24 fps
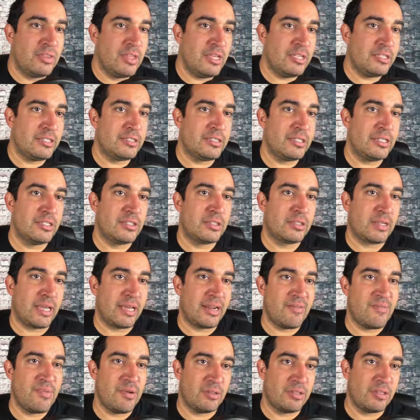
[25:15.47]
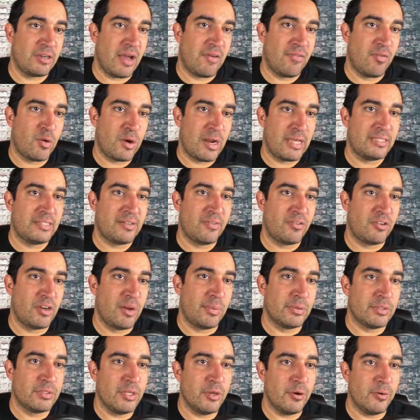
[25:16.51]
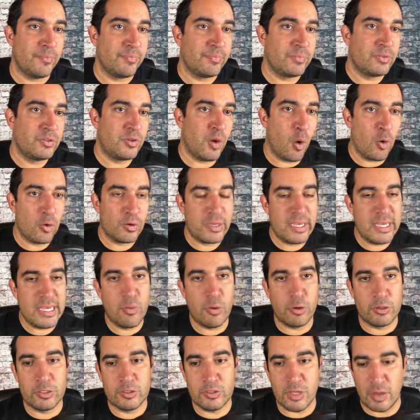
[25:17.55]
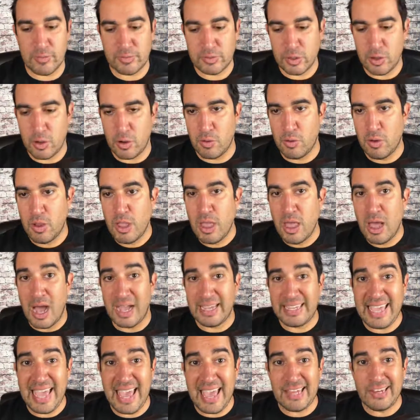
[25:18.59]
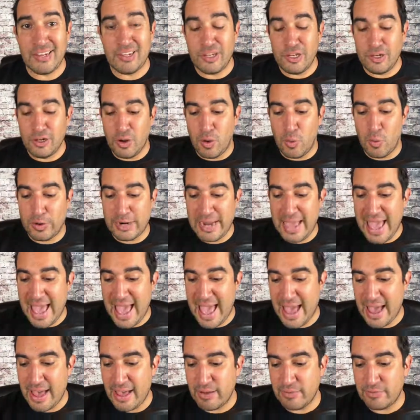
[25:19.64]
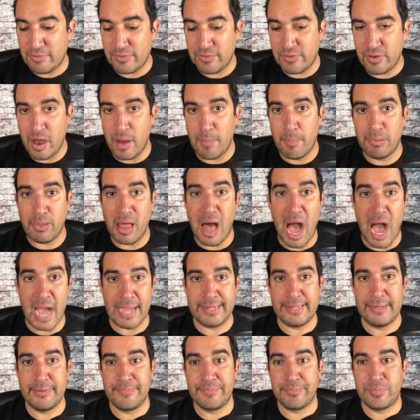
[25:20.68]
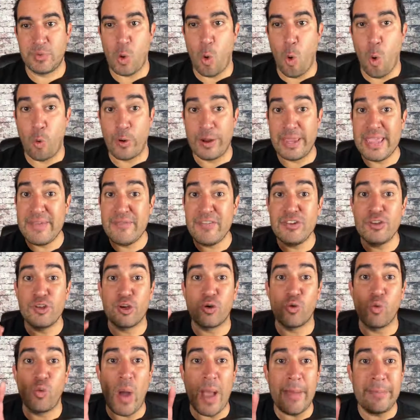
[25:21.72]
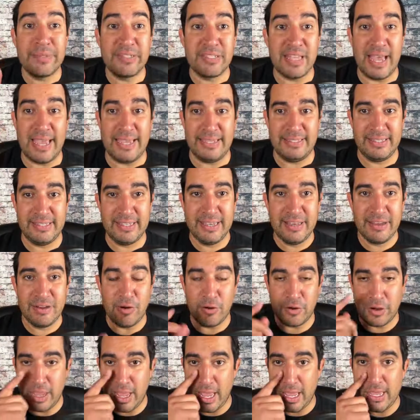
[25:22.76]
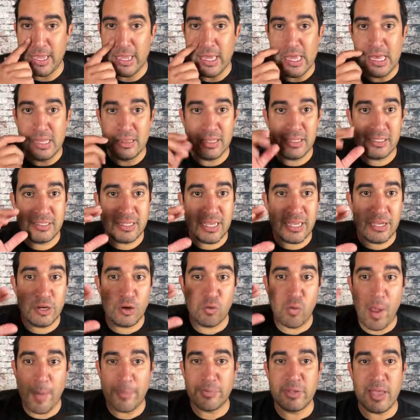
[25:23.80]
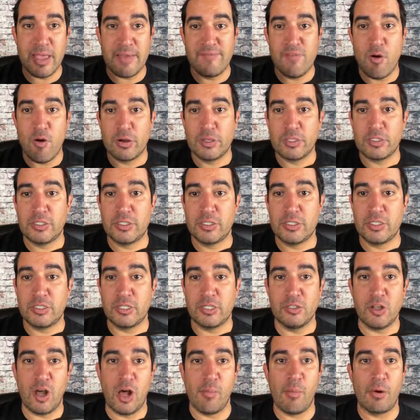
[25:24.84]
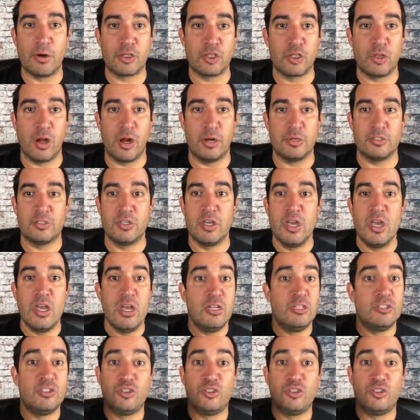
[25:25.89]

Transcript: This is kind of building off of what I said for number 2. Don't keyword stuff. So again, you don't want to have a blog or even your website, okay? Let's say your website focuses on adult martial arts.